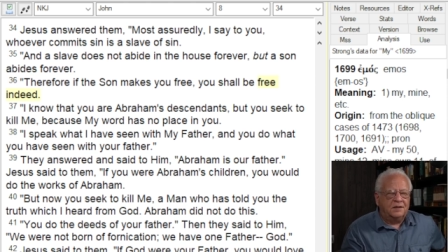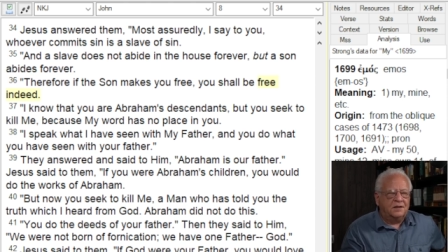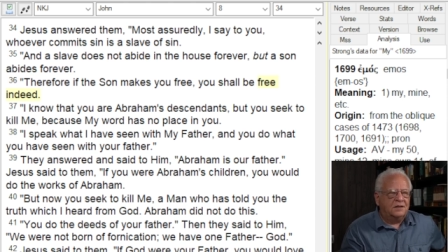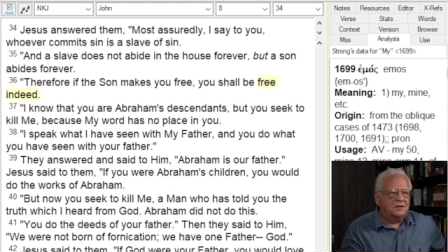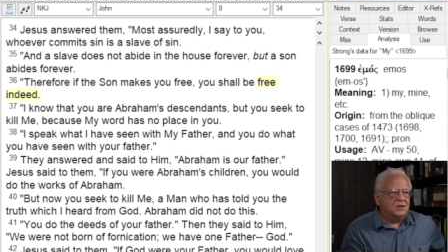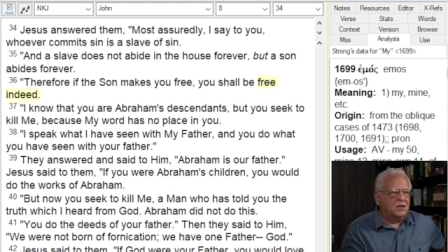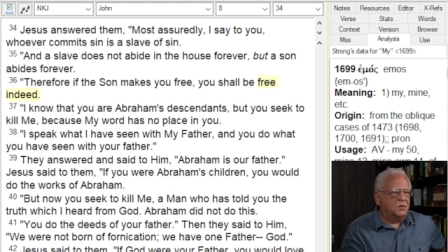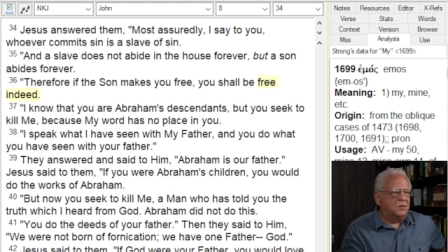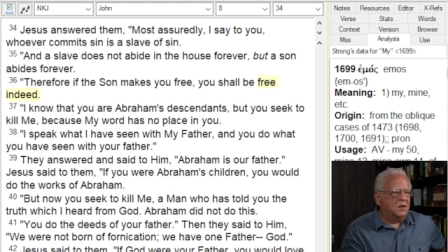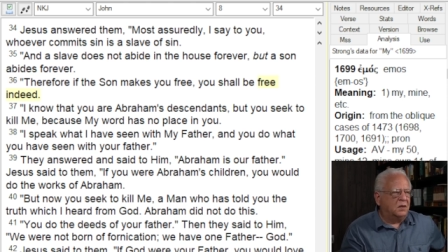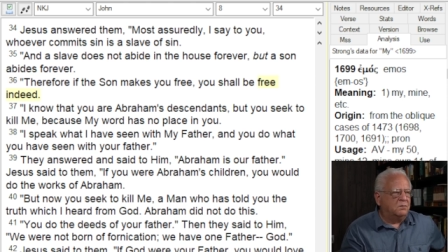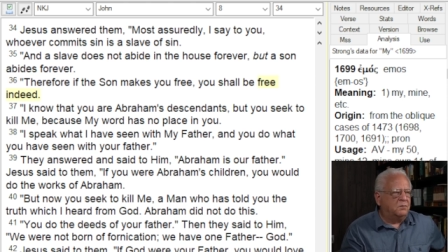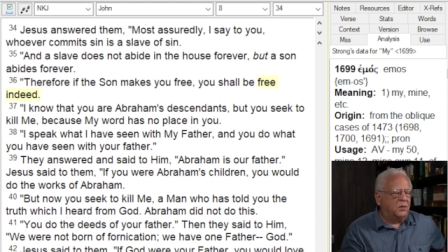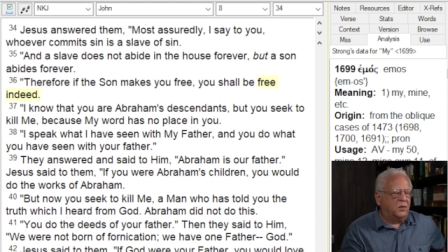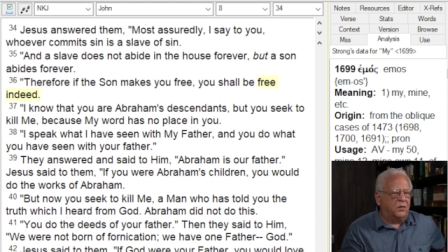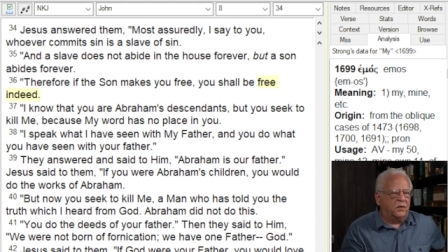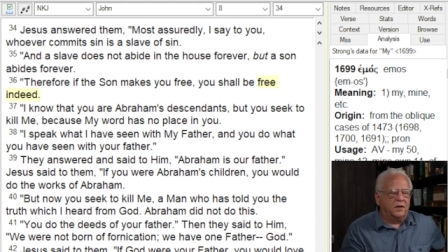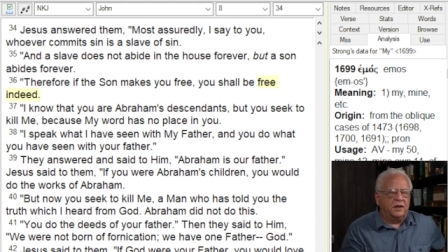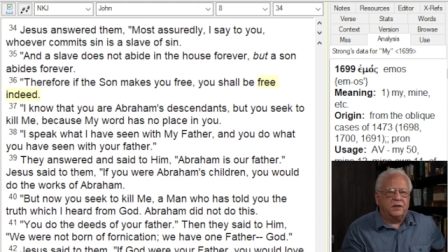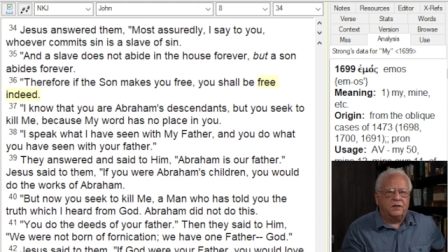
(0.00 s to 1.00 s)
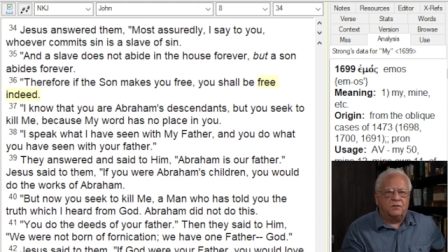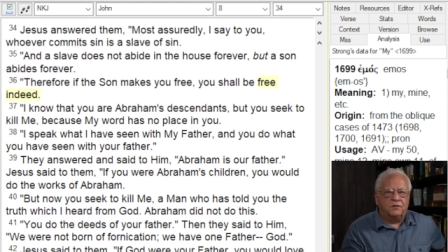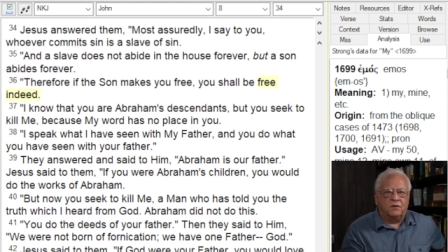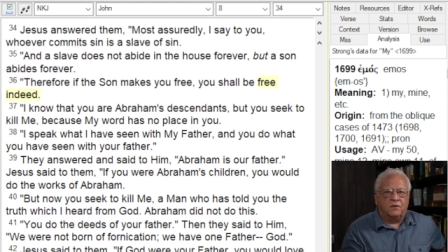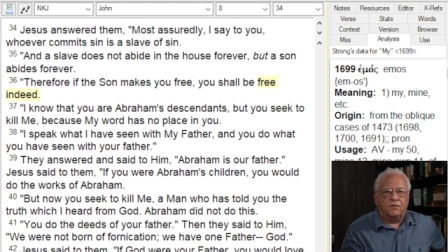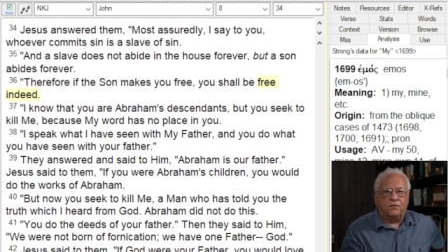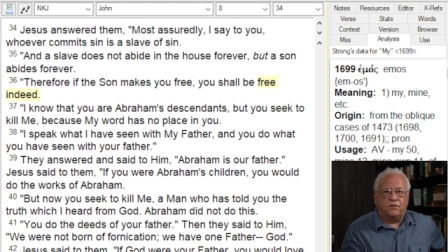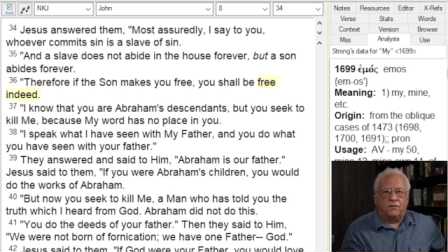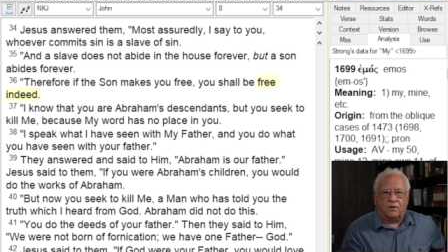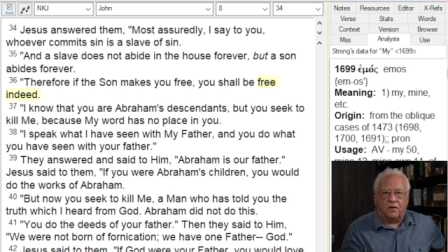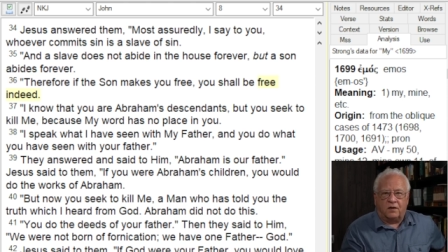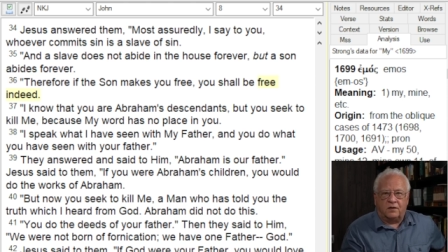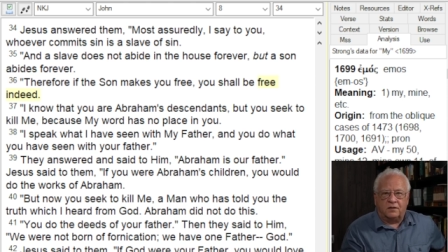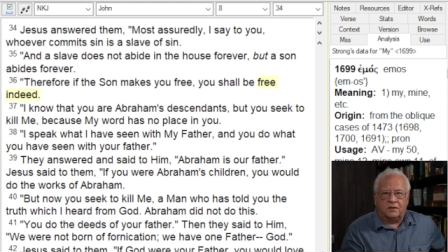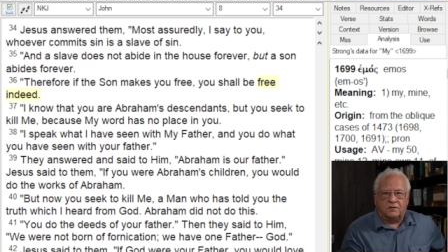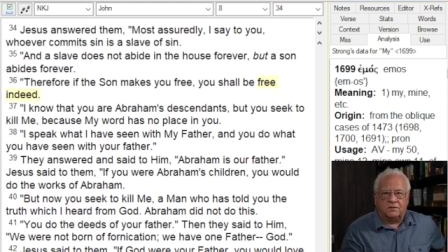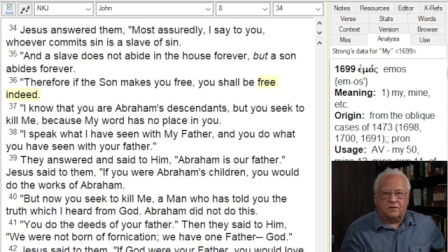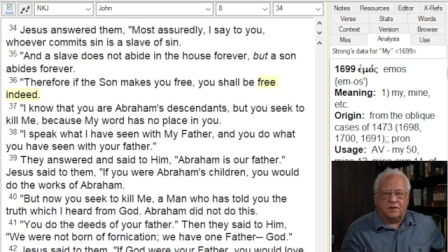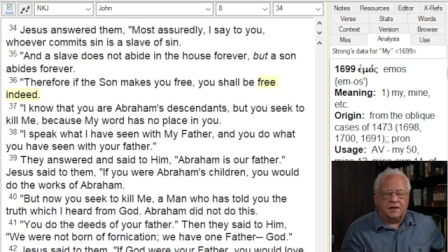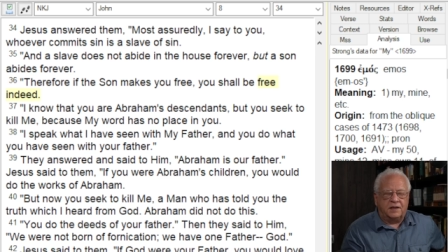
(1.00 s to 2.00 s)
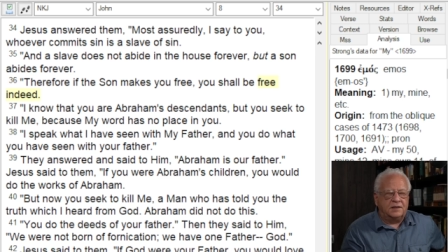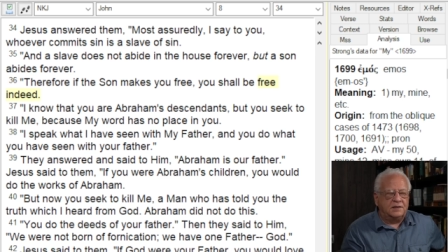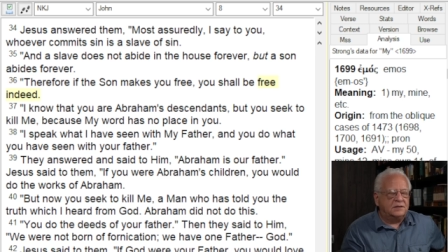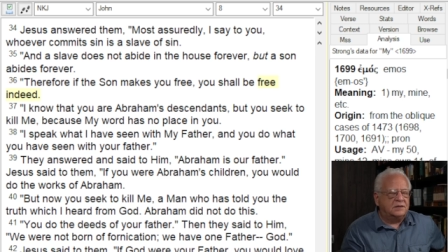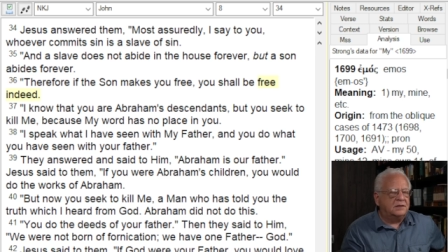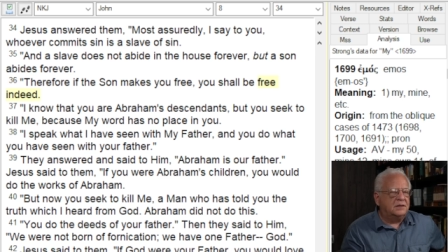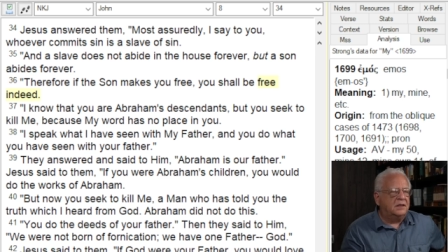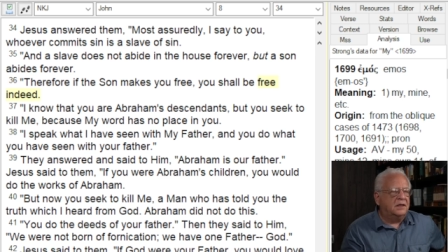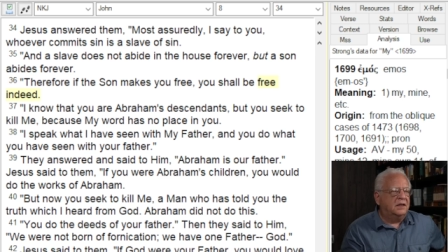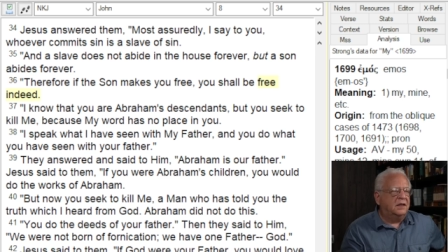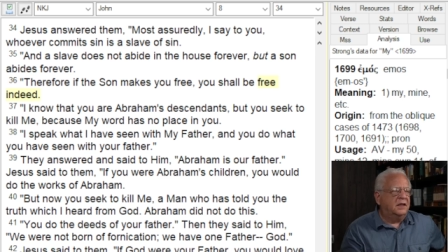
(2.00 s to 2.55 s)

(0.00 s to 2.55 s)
So we're born into a fallen race,